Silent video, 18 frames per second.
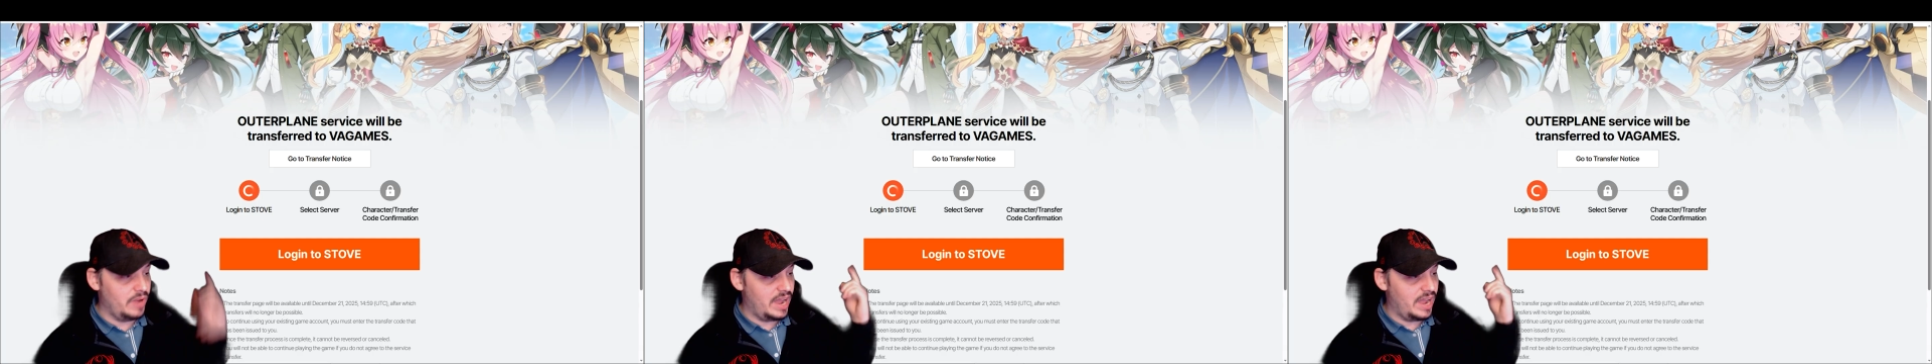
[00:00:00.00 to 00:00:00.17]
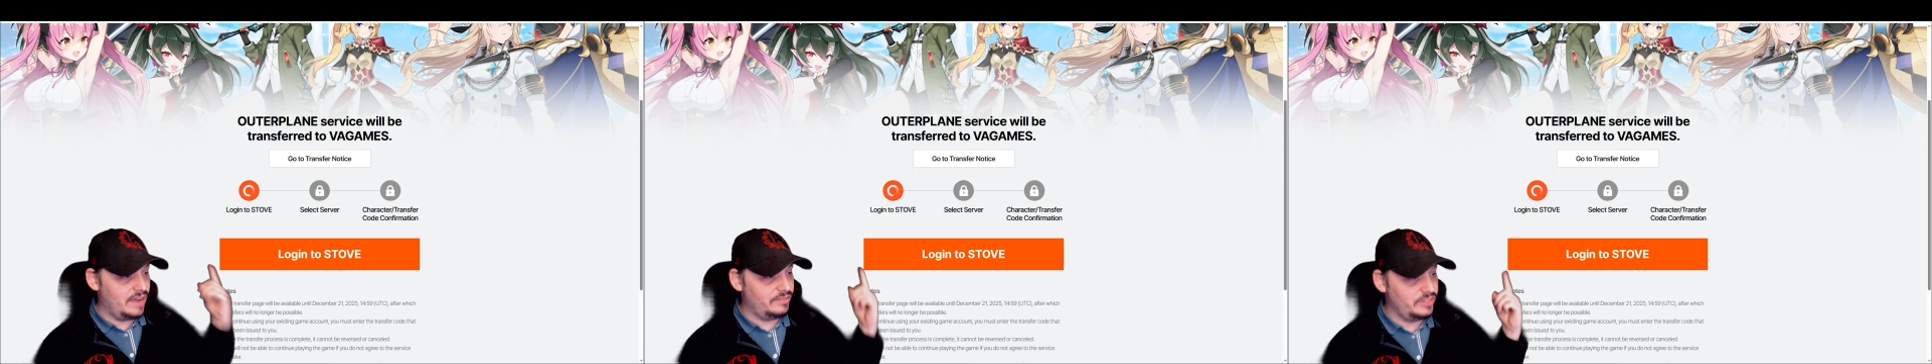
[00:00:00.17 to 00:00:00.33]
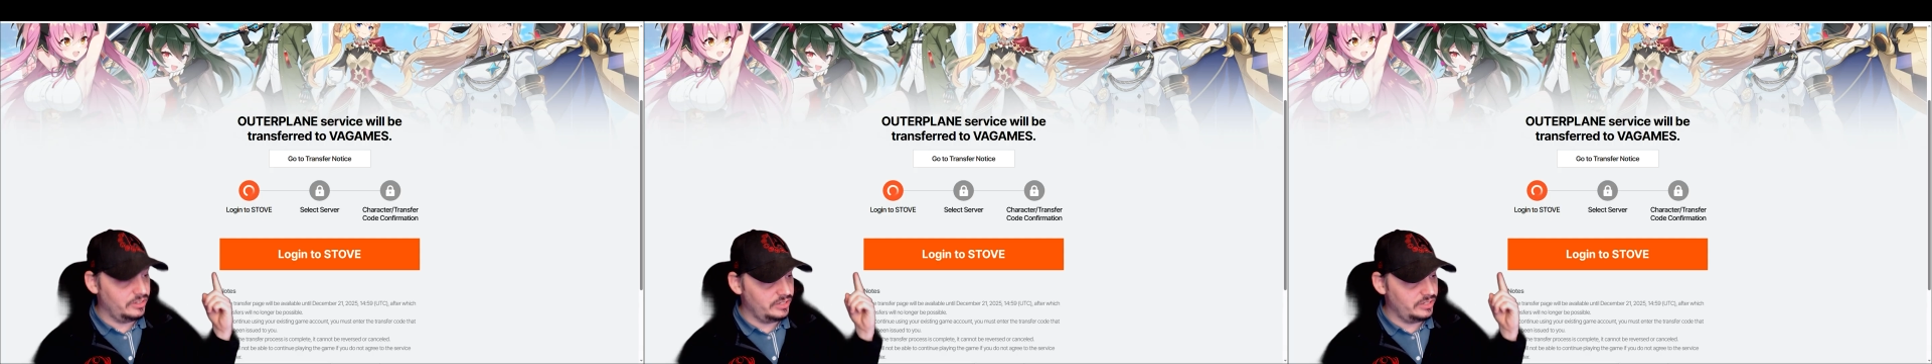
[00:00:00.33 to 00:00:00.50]

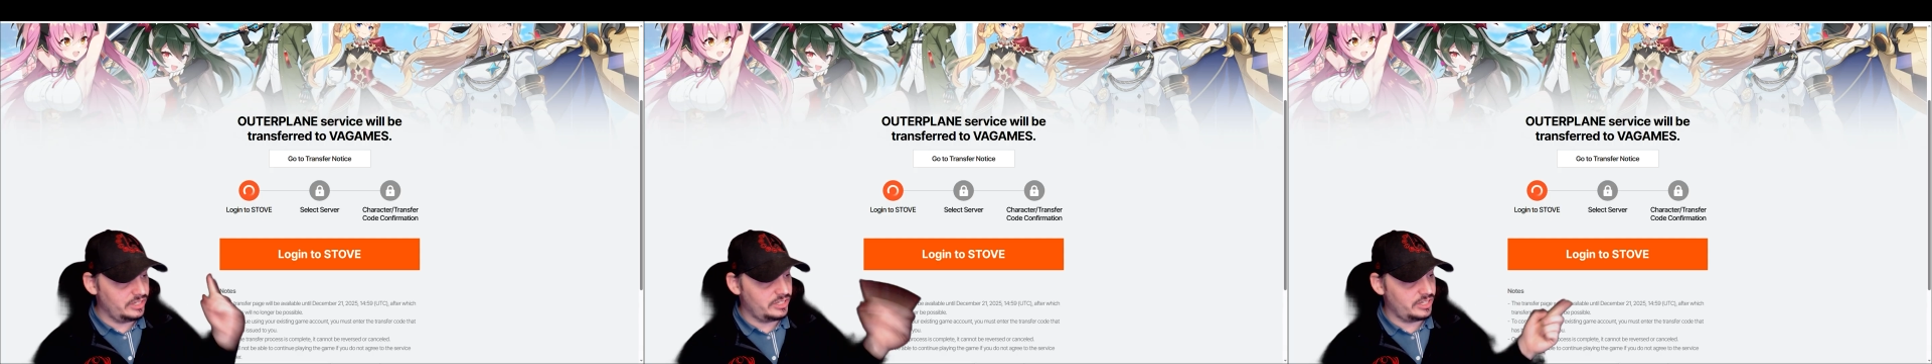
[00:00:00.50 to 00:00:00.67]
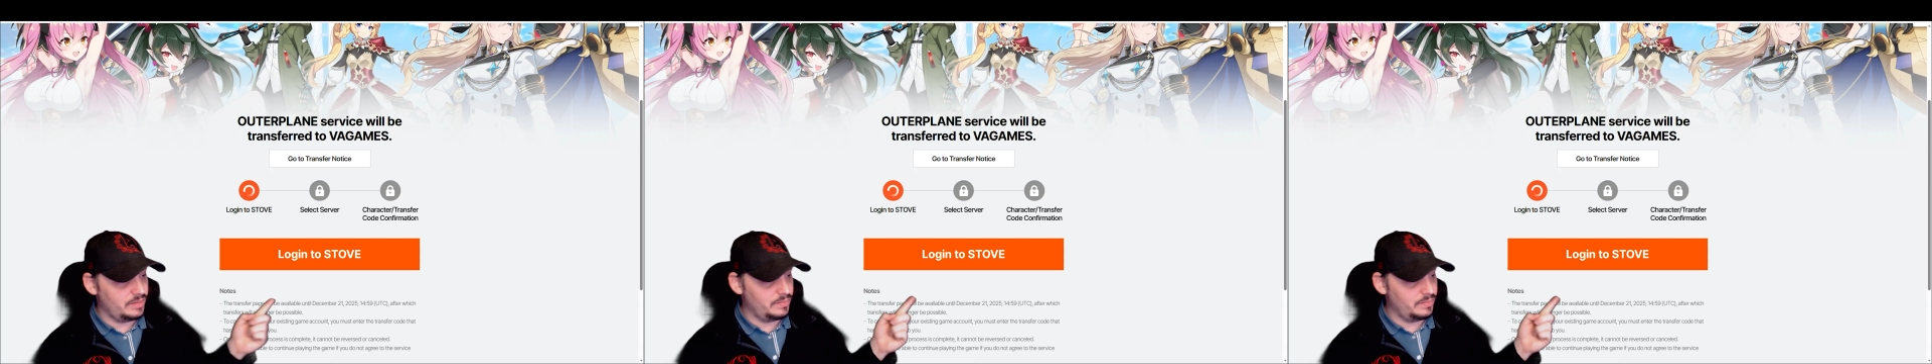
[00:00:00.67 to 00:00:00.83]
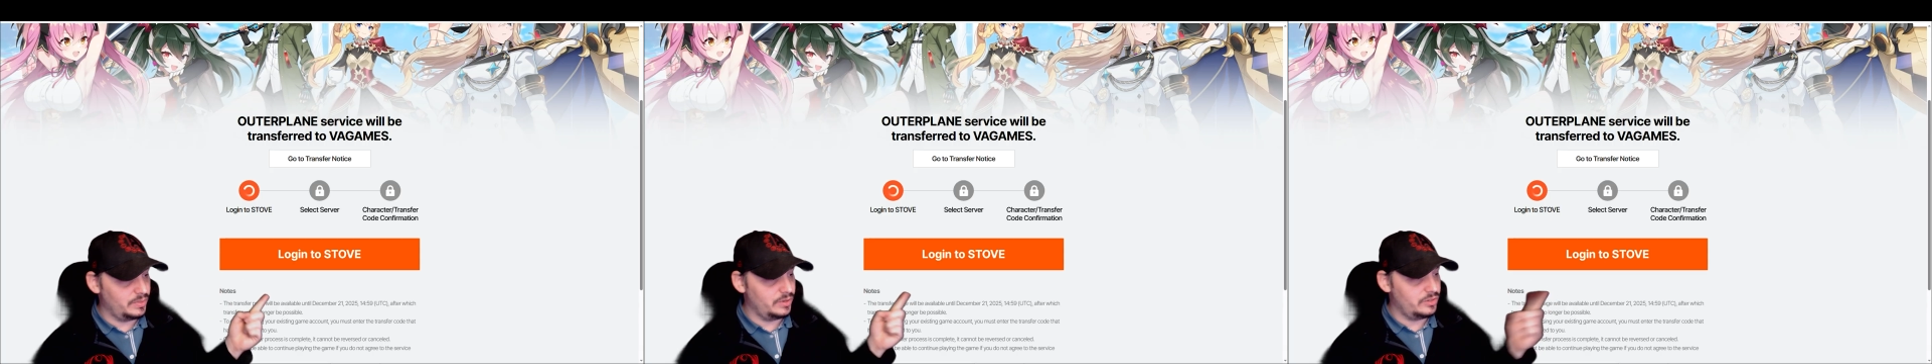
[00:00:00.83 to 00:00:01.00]
have till
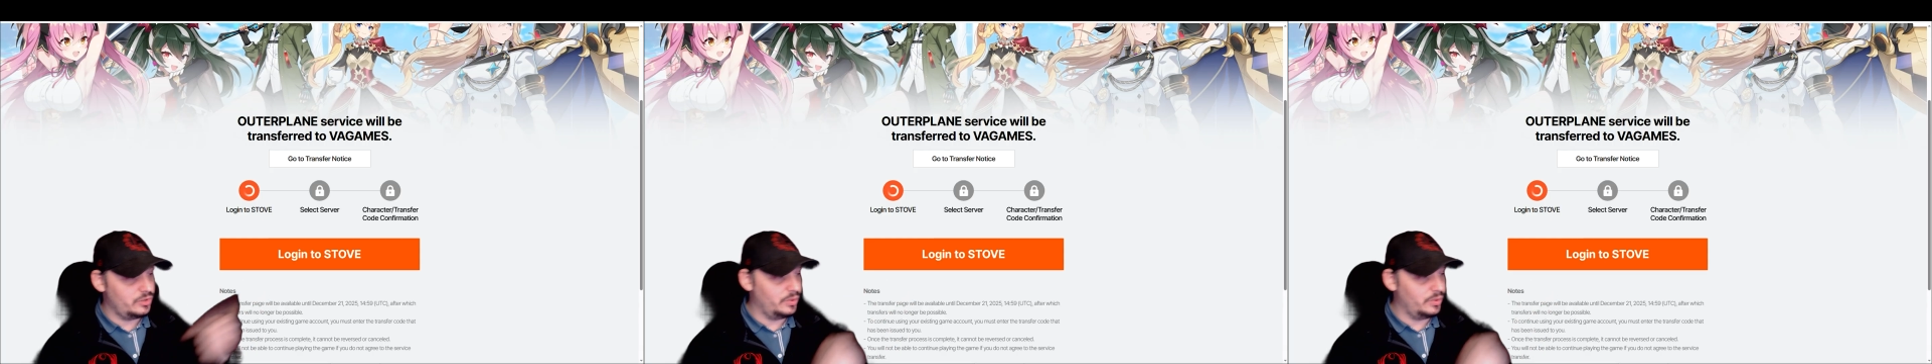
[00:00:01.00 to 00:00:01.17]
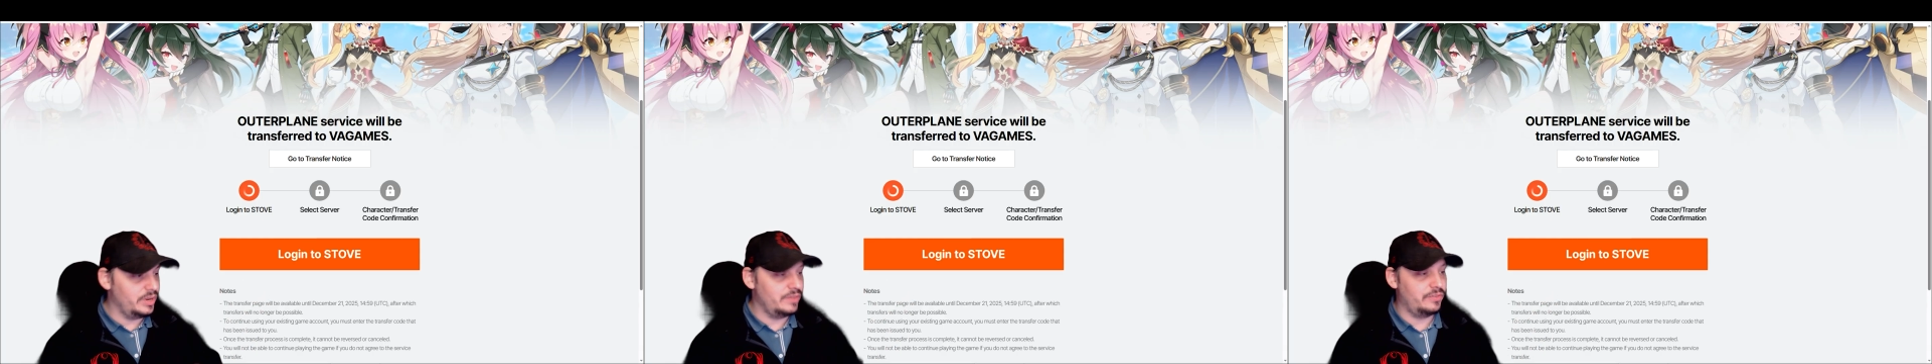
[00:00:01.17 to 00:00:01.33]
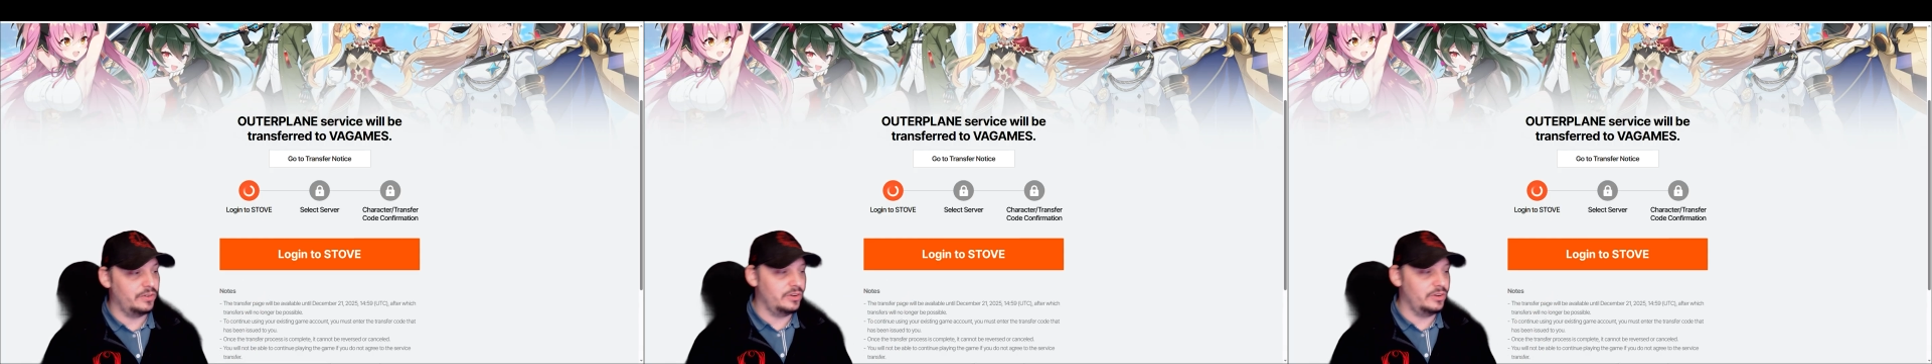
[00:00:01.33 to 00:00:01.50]
December
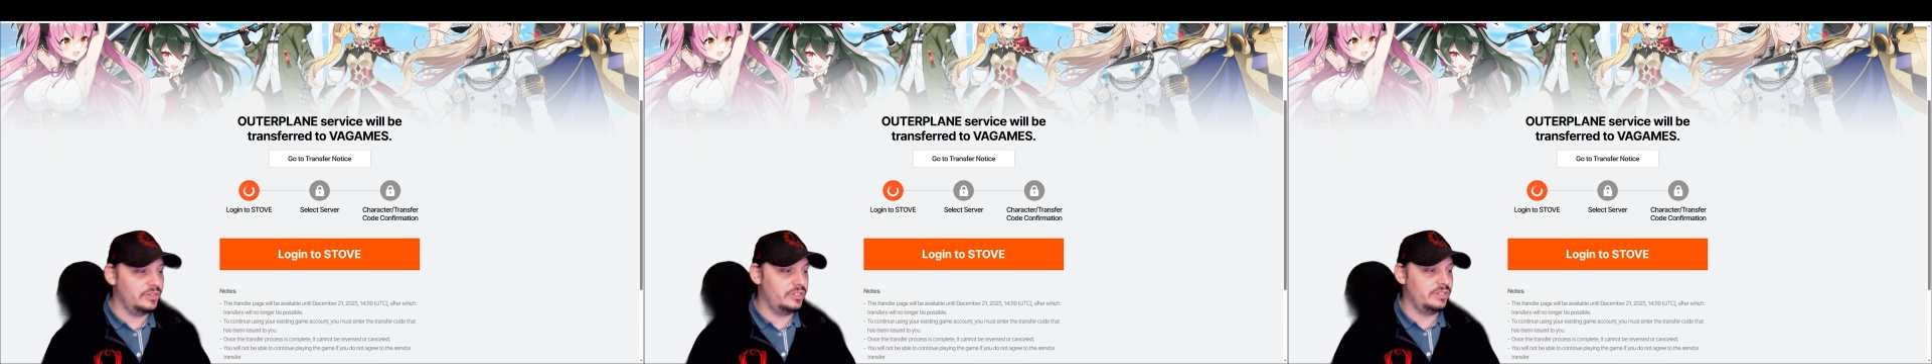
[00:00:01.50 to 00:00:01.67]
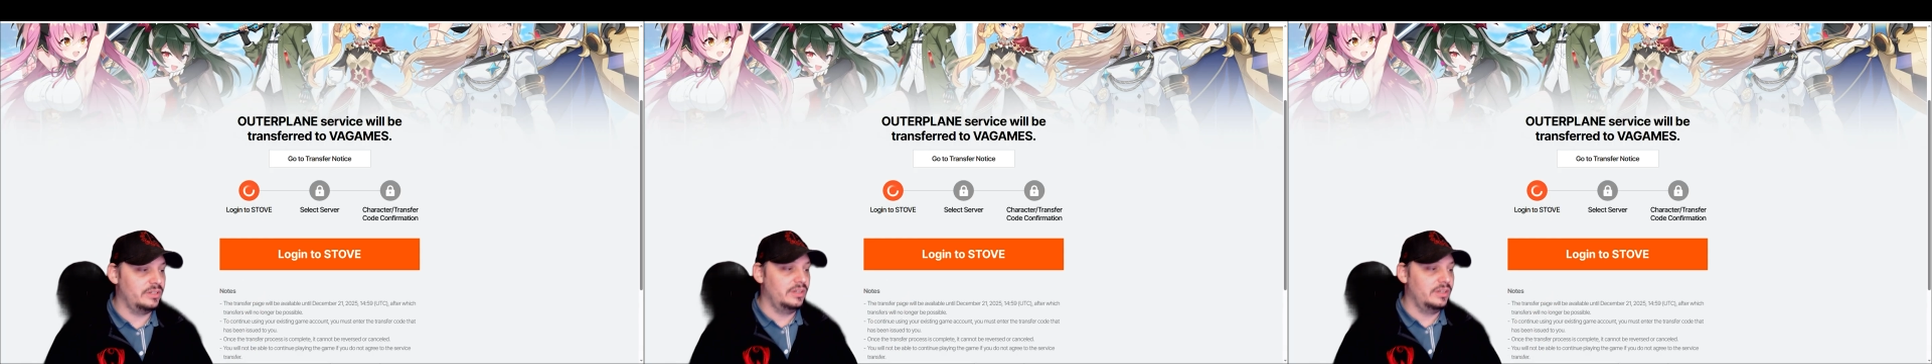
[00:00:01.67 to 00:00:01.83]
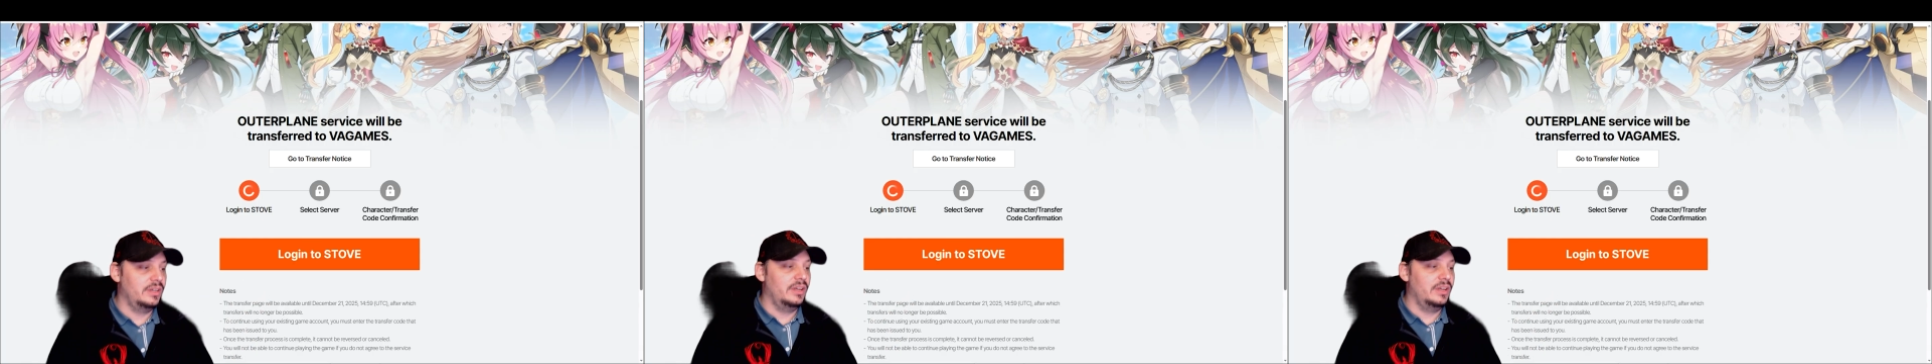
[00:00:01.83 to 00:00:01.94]
21st,